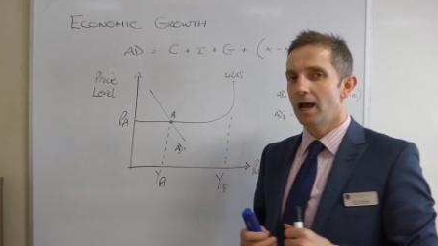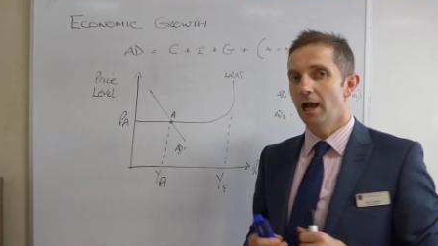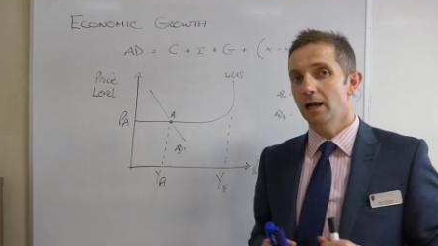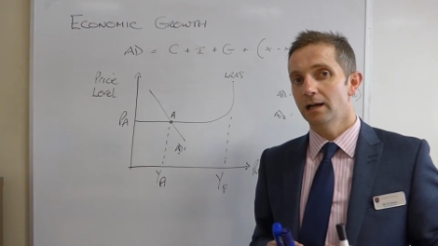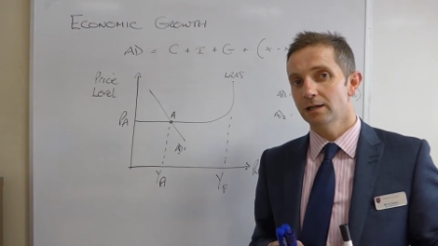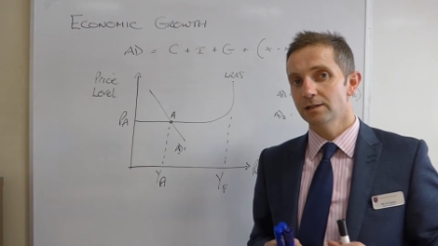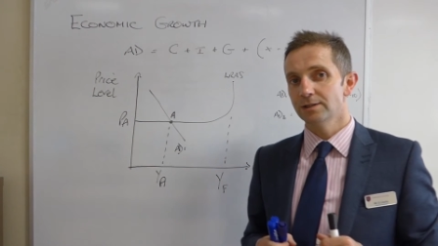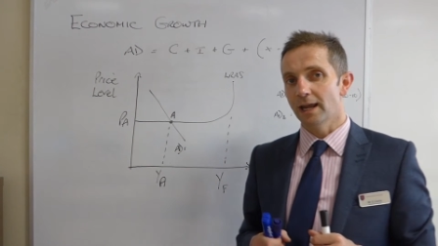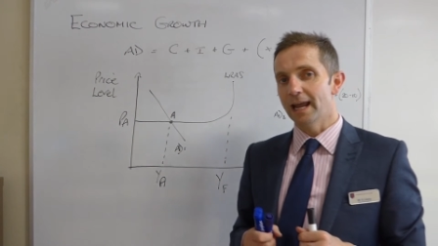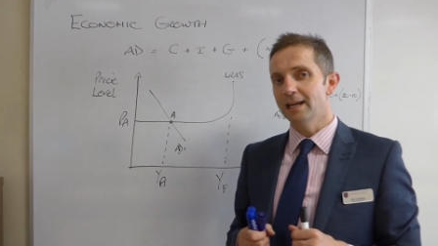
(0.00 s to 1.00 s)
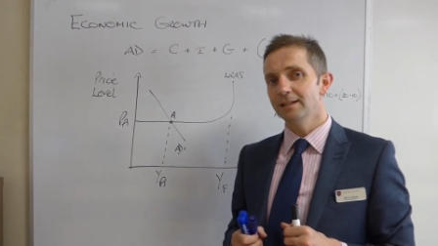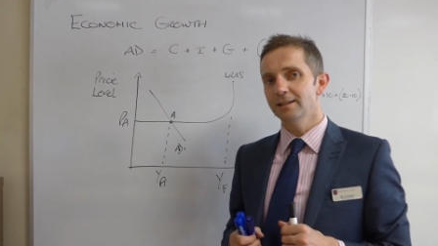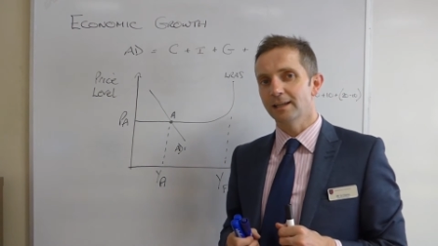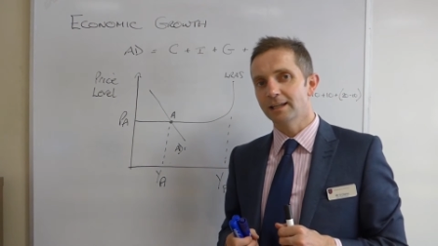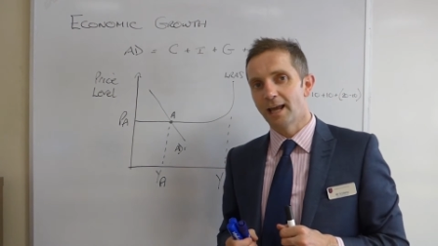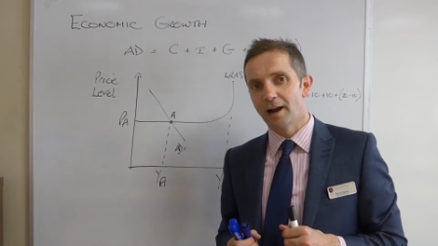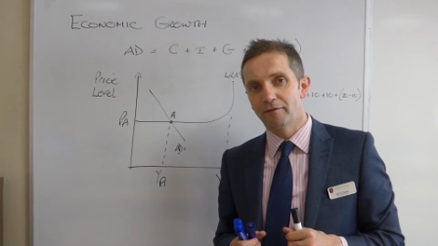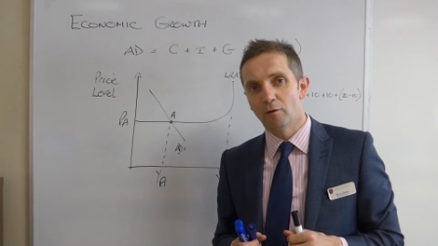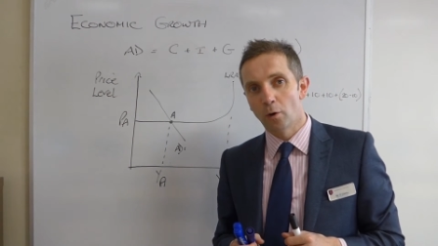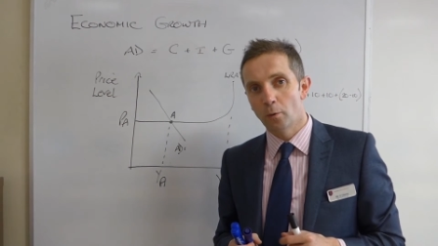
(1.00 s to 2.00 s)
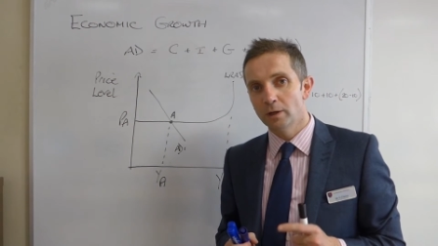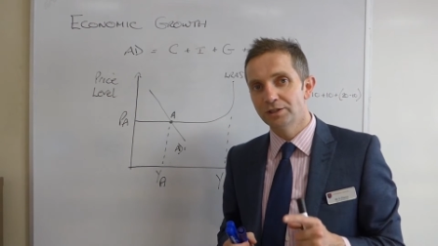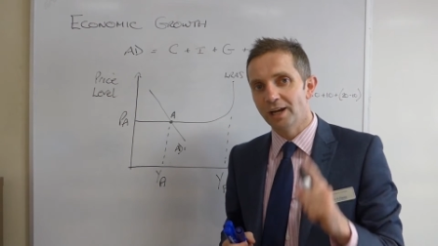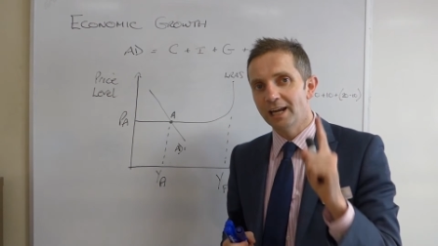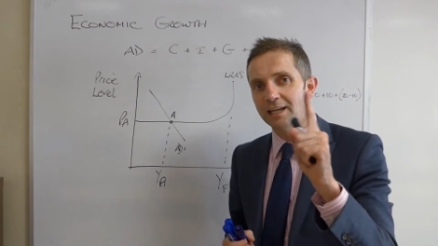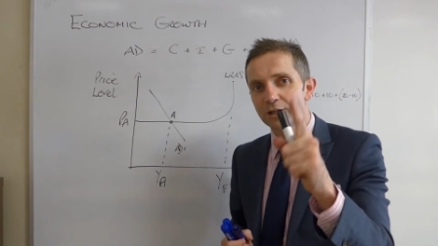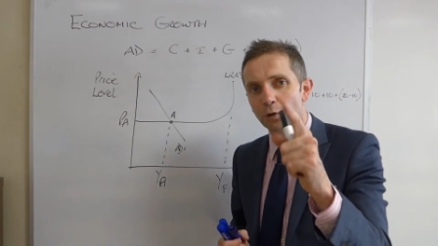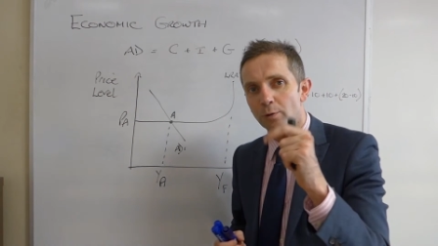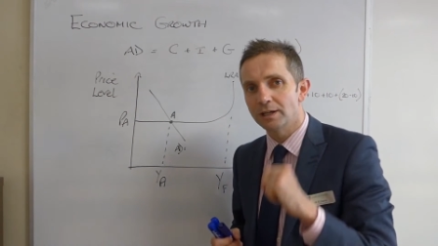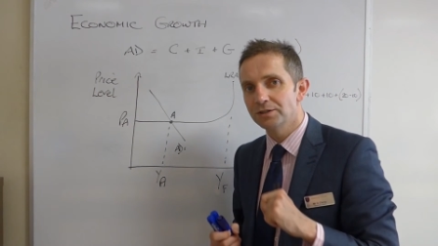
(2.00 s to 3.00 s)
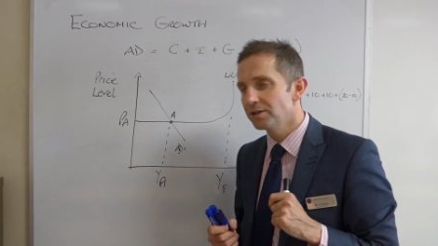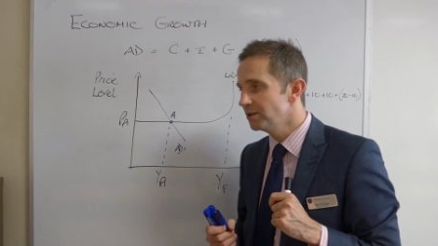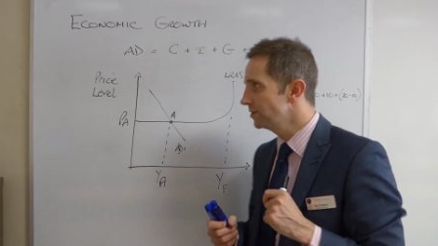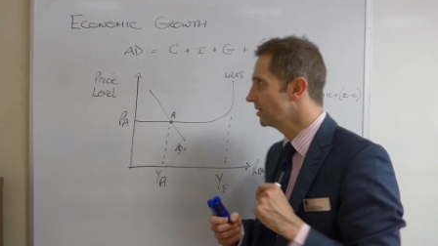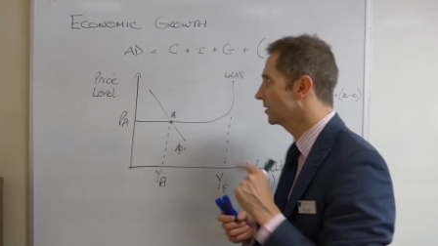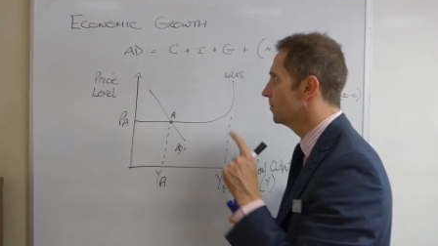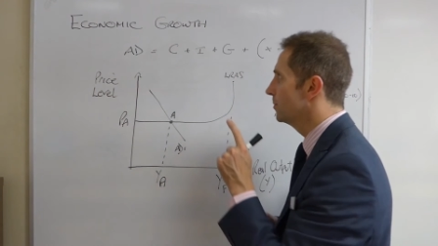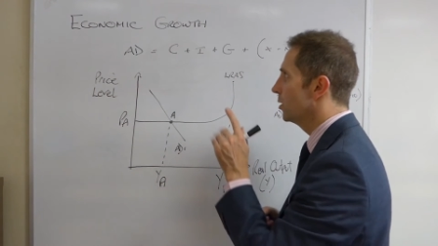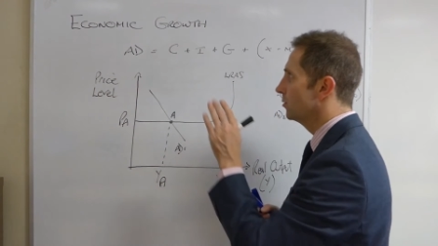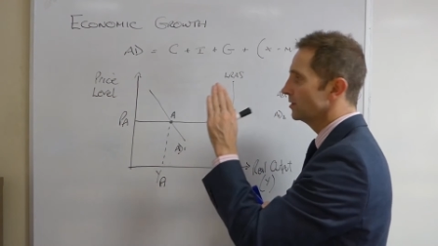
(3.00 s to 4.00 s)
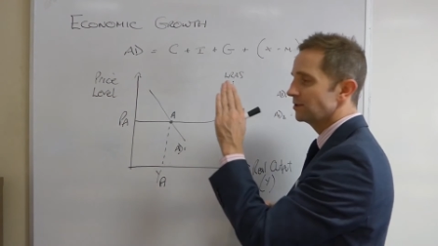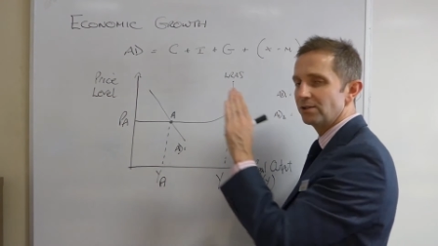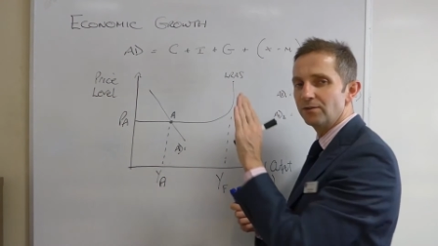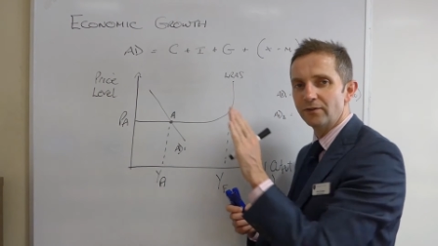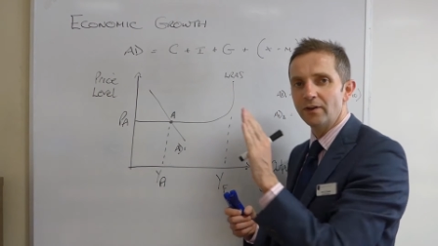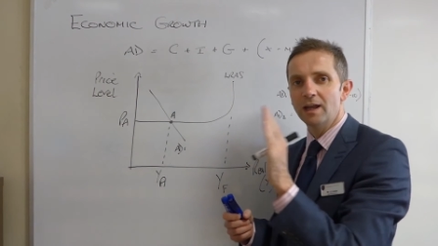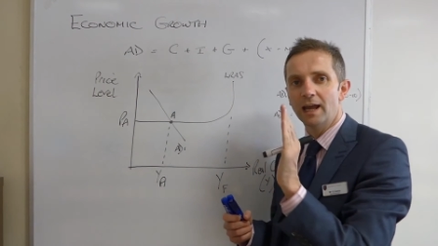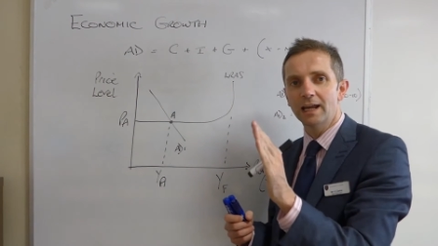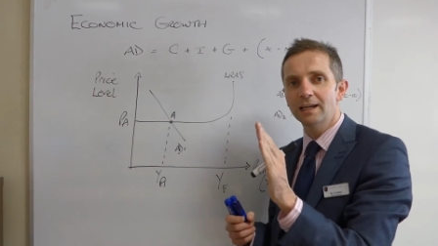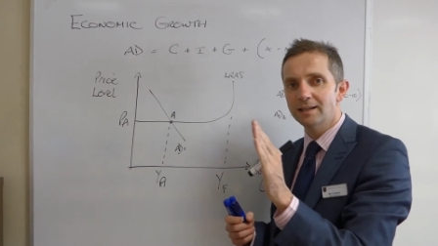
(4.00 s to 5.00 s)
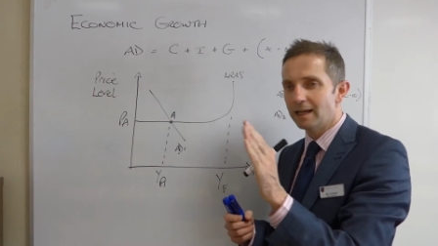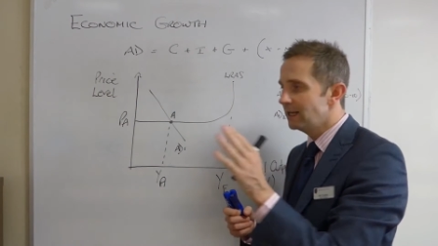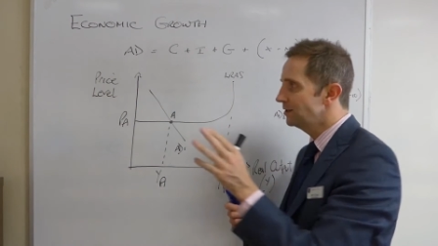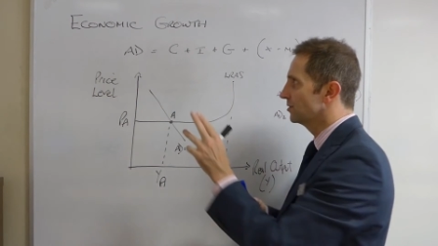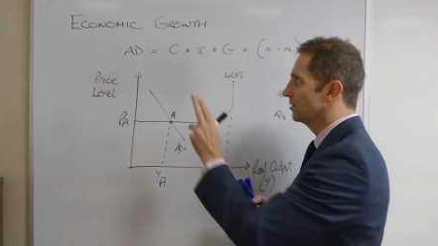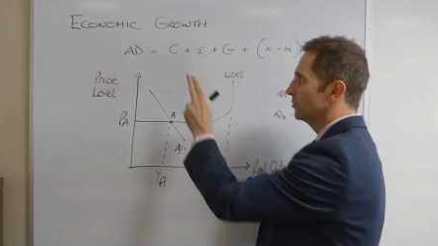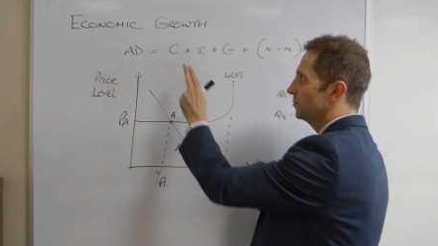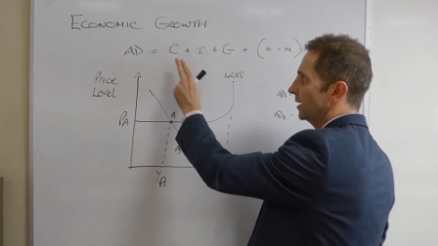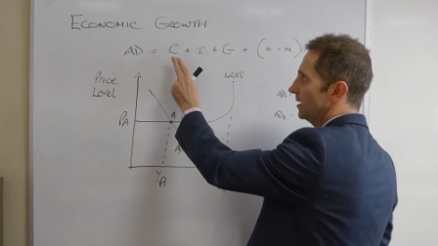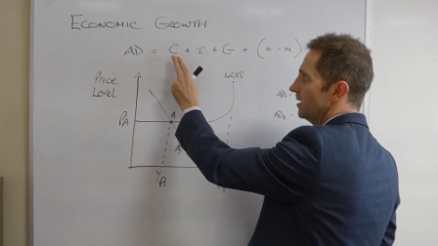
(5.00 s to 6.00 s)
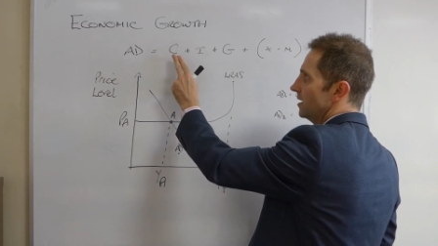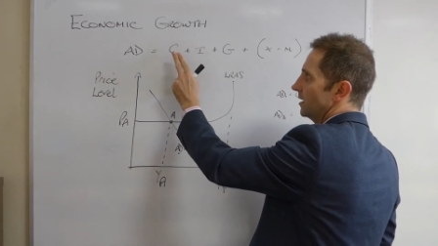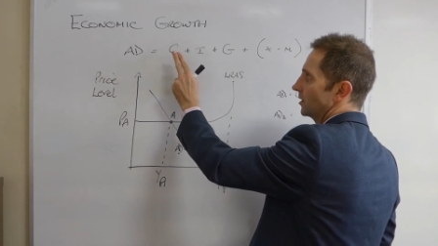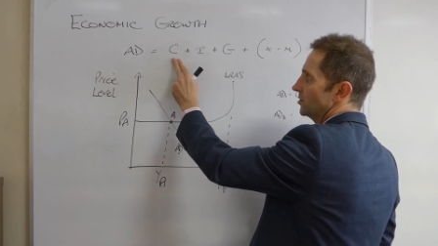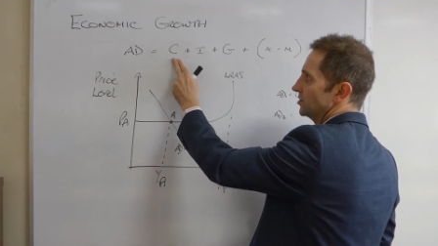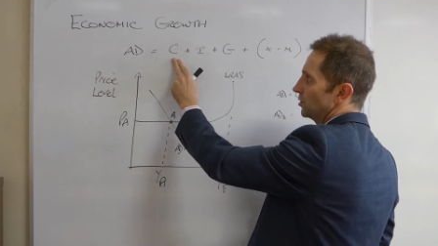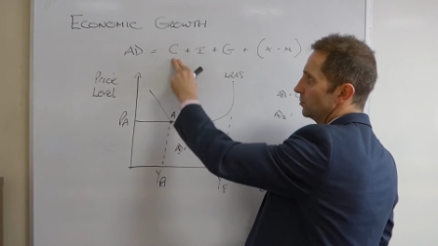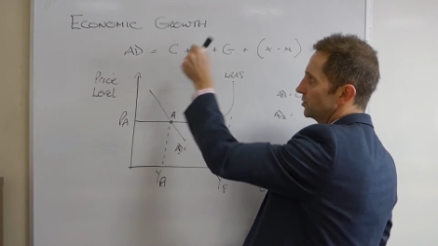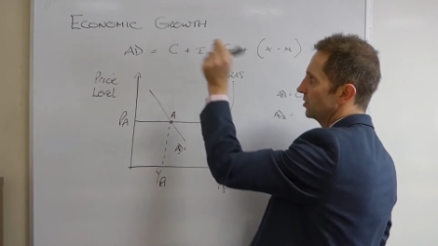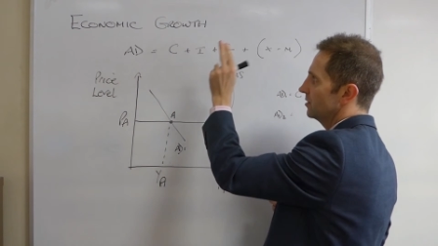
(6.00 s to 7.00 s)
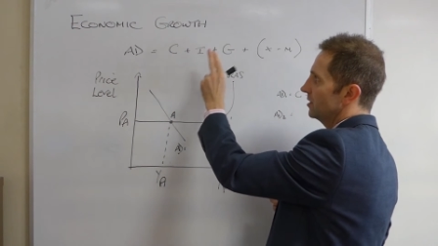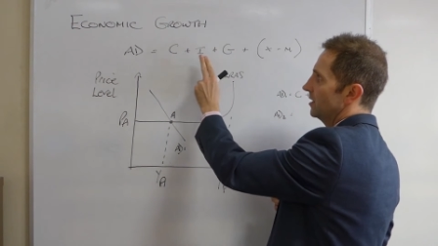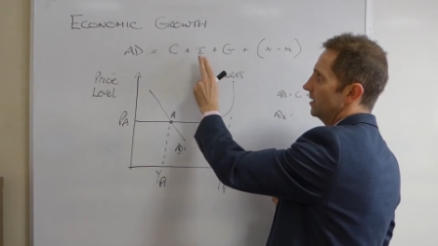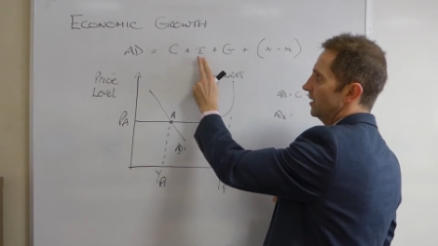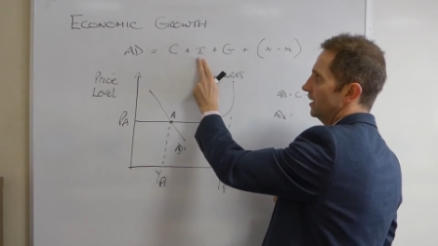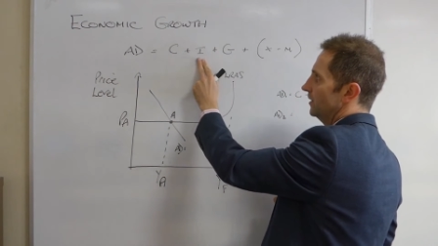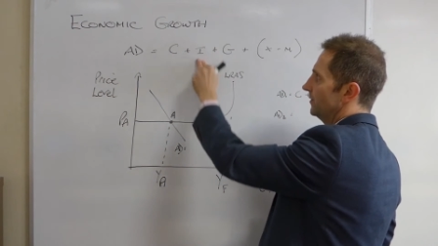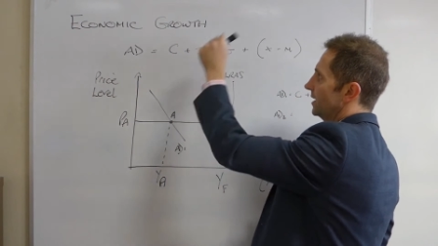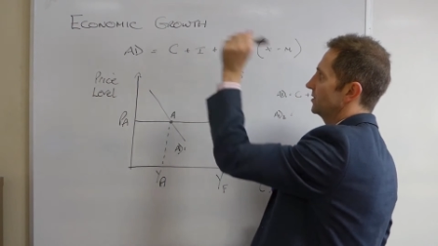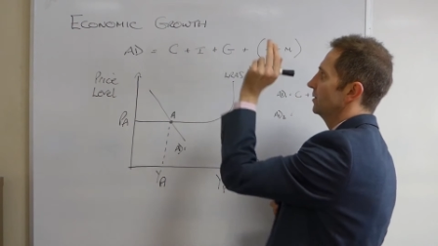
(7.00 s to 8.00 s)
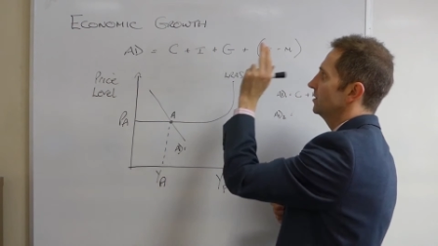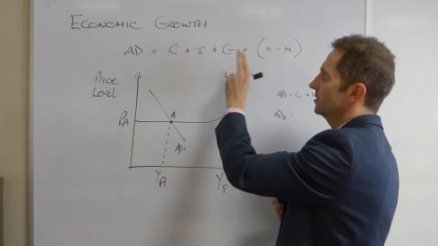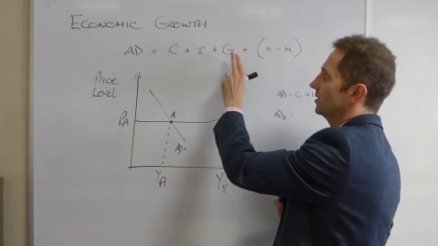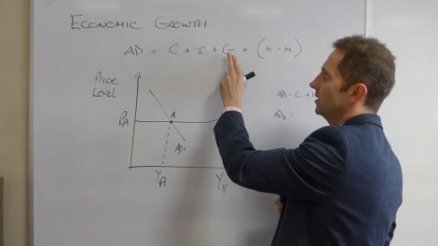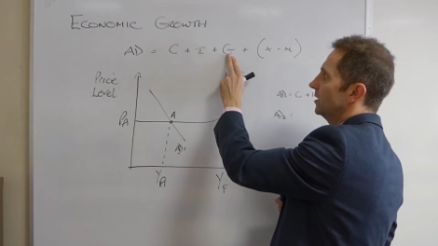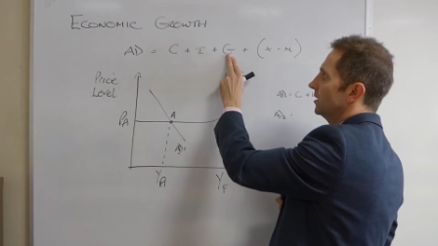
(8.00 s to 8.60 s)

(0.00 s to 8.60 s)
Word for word: And anything, therefore, which increases the components of AD, so that would be consumption, investment,